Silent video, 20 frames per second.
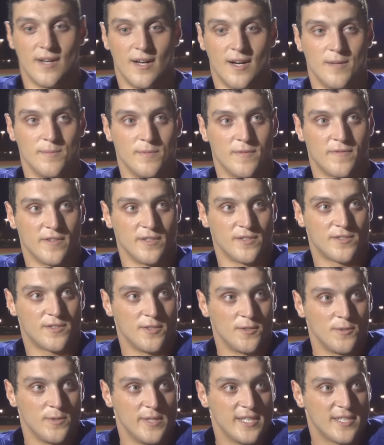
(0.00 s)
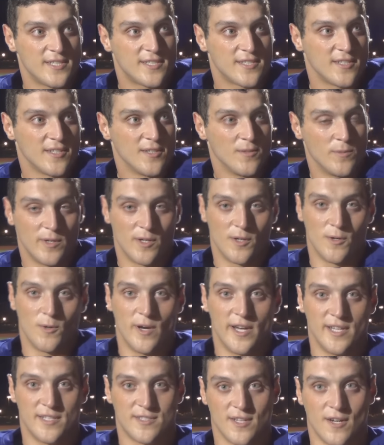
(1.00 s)
Um, the first two weeks we were
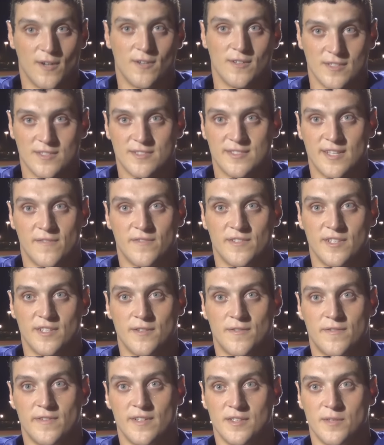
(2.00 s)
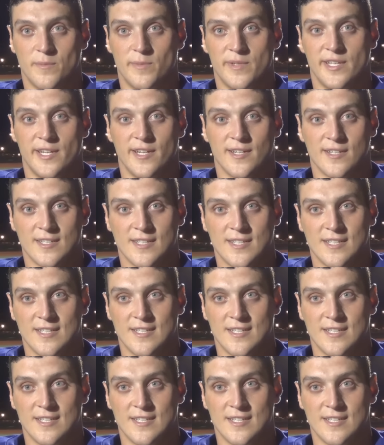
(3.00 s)
away, so definitely a good feeling to be here.